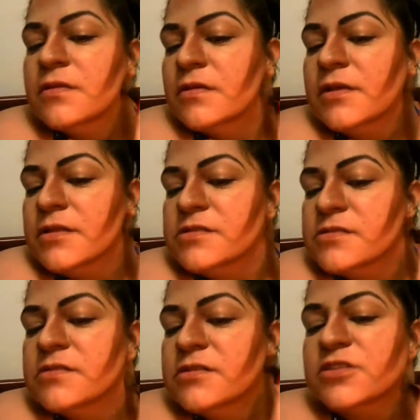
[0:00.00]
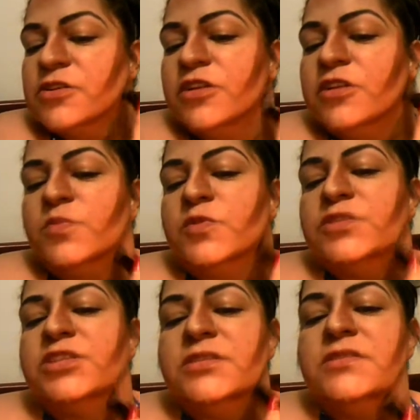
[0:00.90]
in circular
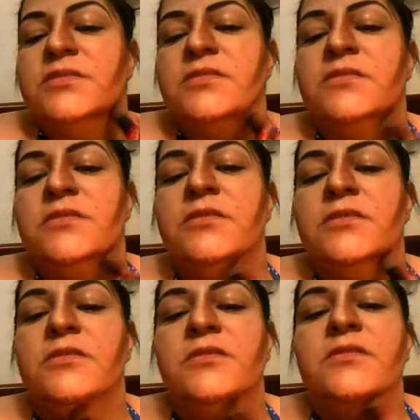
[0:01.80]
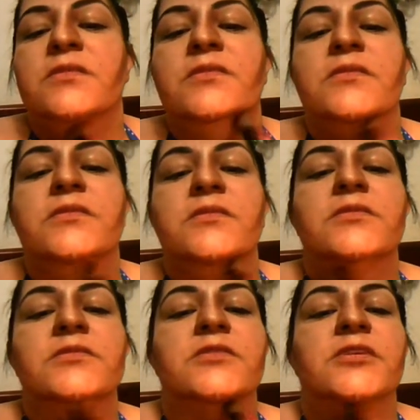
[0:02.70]
motions,
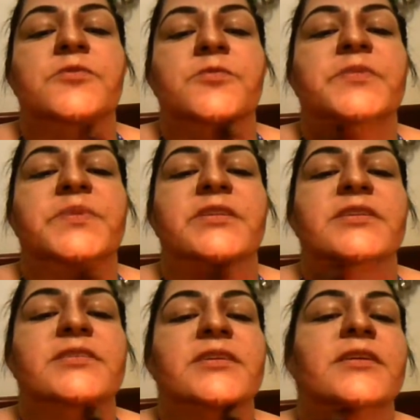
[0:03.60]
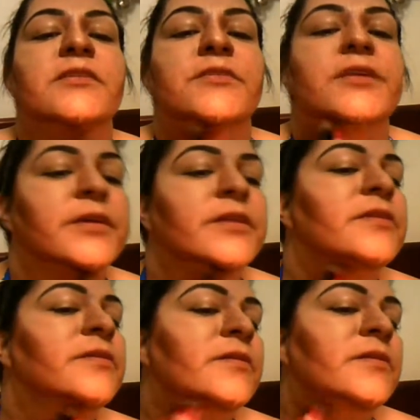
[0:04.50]
start rubbing this color in
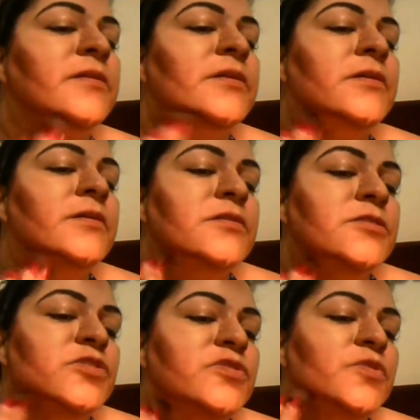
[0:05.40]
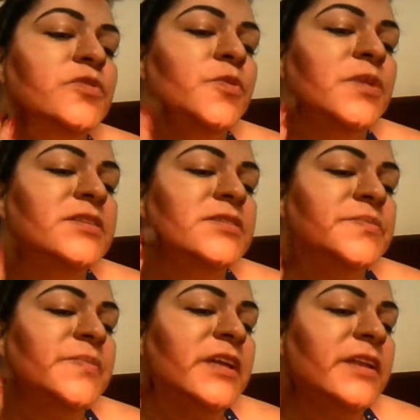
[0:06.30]
to the rest of
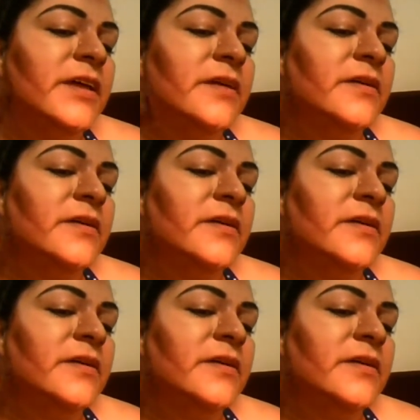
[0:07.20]
my neck.